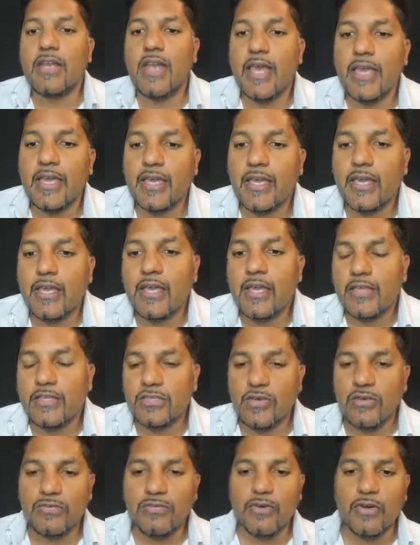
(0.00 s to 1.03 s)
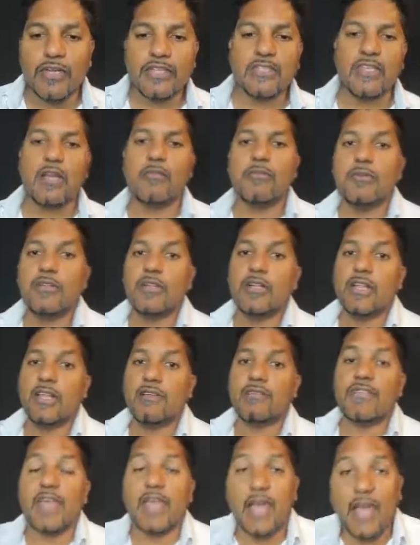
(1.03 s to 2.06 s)
Like, so for example,
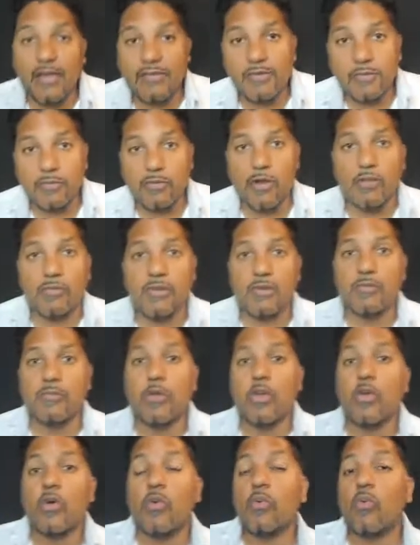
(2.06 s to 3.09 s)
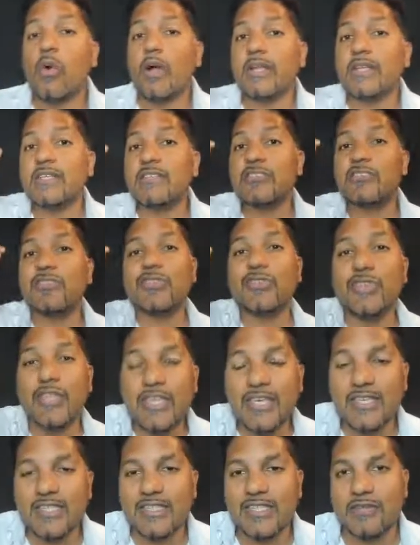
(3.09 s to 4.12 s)
if they have a problem, what
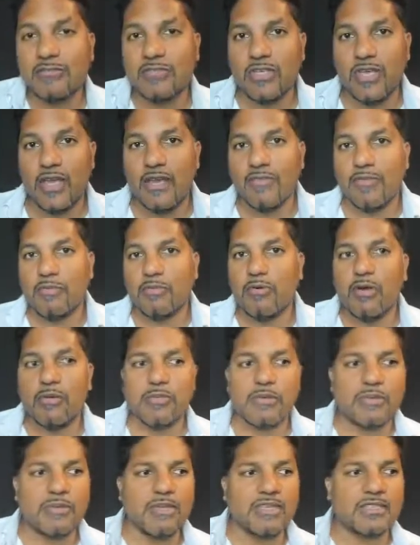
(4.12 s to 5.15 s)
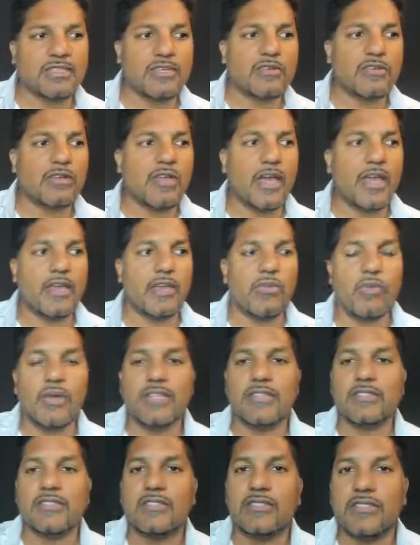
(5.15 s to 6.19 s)
triggers them to have a problem? Is it like
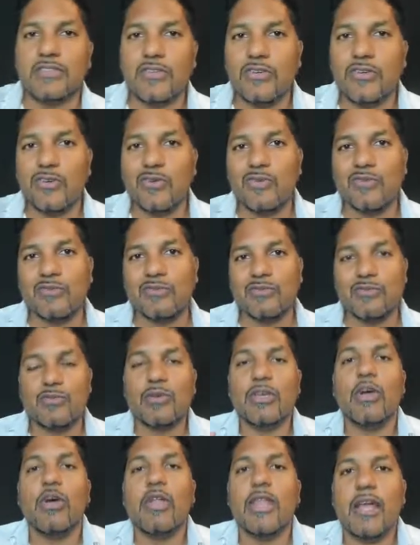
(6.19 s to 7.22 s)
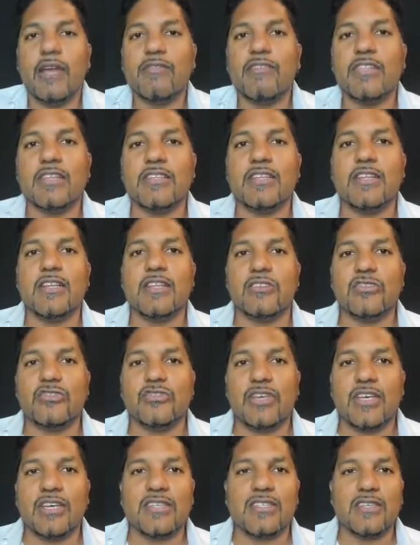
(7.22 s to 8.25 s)
when, we all have these little
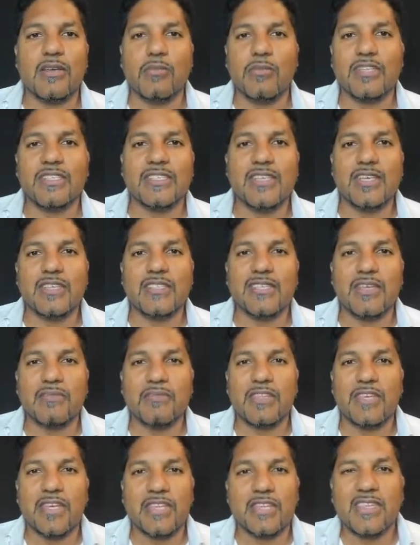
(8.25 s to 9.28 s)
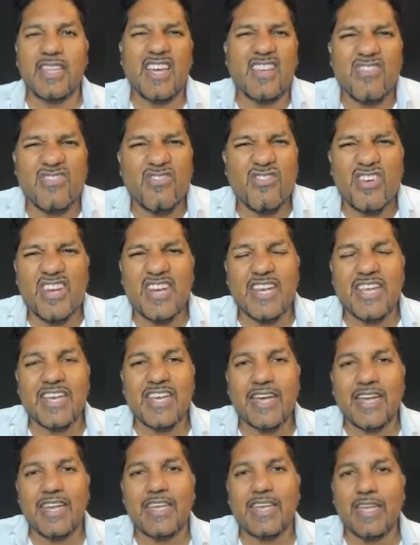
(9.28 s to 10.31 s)
triggers. Someone says something and that really
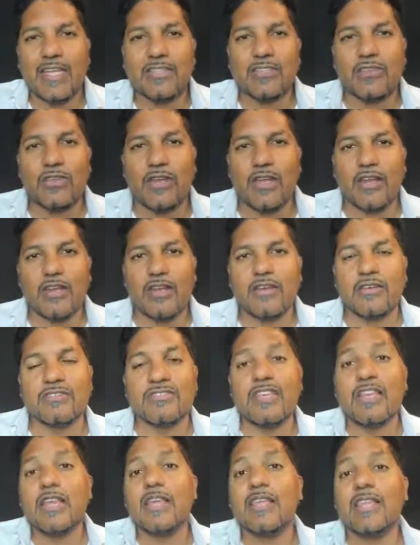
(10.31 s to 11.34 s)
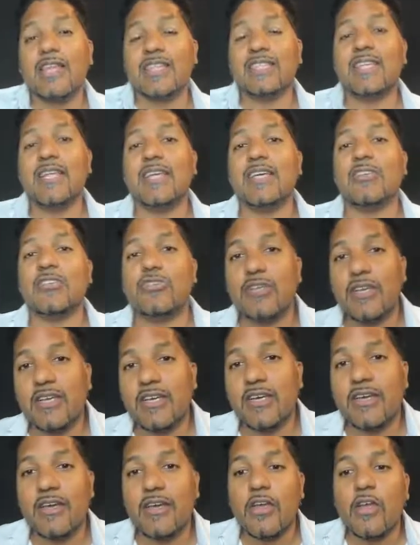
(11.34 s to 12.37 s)
kind of gets on our nerves. That's like a
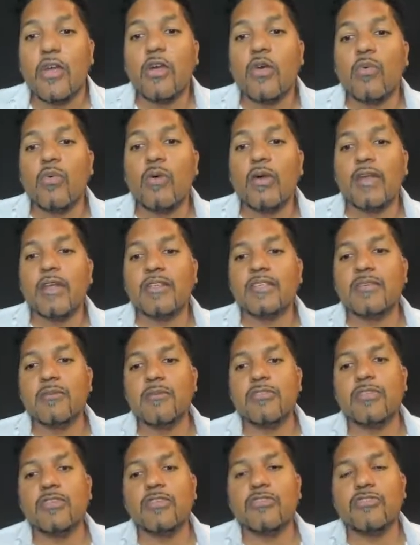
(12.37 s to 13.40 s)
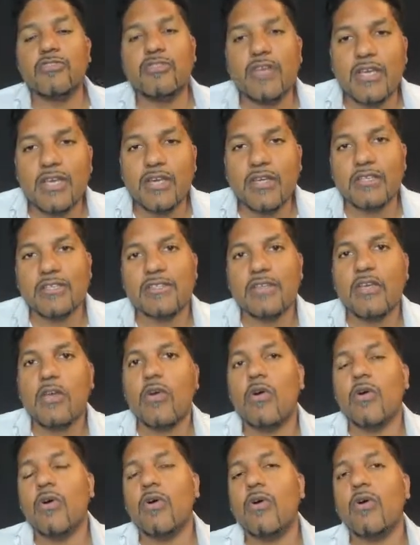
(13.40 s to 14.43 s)
trigger. What are some of the triggers
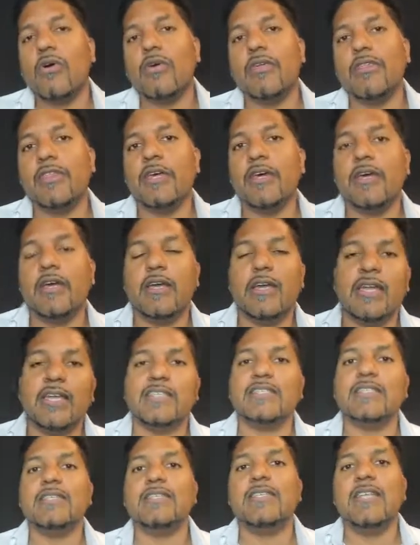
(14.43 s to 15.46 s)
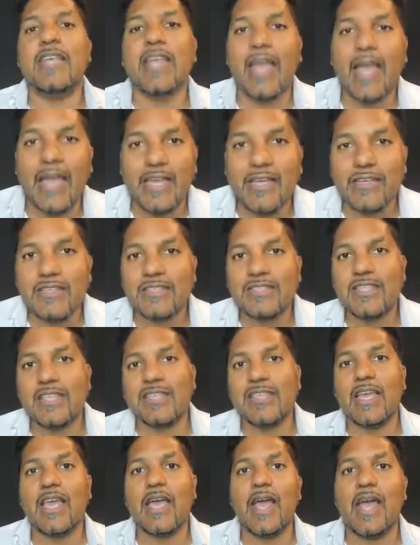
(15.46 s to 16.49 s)
or the existing anchors
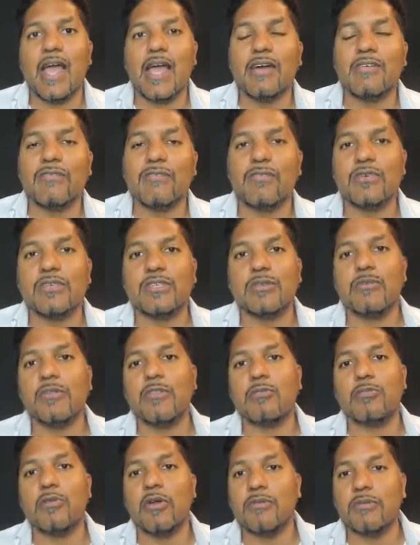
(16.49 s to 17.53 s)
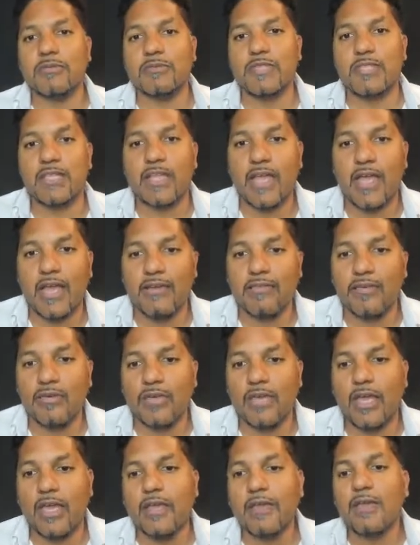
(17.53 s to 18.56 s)
that they have for some of the problems that they have,
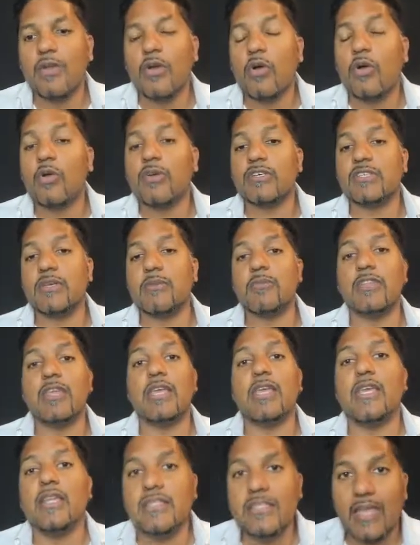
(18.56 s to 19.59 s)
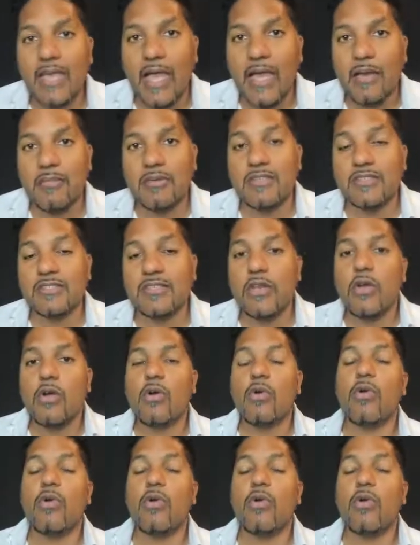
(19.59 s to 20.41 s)
okay? Or some of the eating habits.